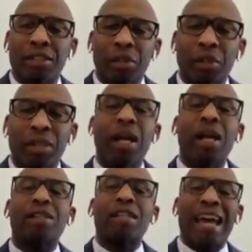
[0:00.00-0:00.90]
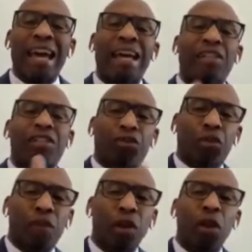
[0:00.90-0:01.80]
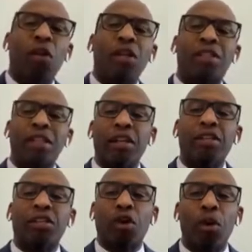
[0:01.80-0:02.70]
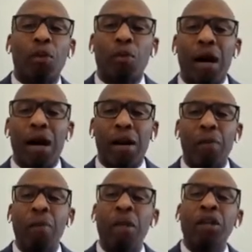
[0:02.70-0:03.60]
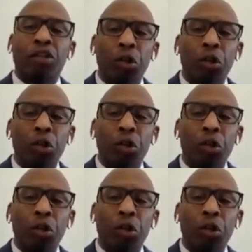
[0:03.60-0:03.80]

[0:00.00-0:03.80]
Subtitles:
to Jimmy Johnson as Trevor Lawrence is to Urban Meyer.